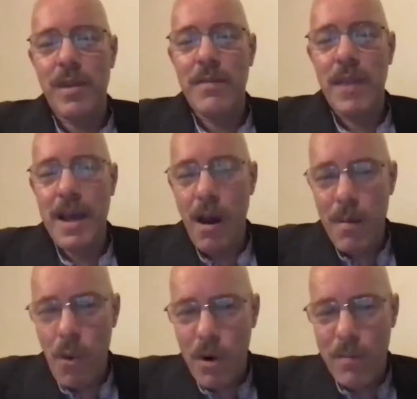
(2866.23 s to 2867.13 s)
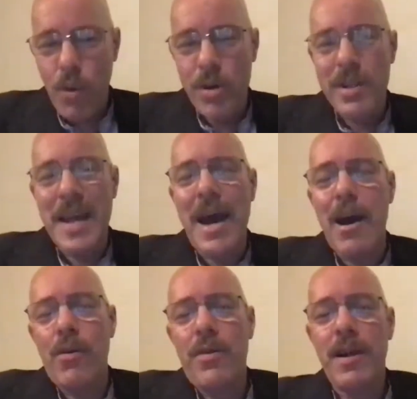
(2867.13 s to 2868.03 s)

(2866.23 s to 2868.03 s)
And they are more important now than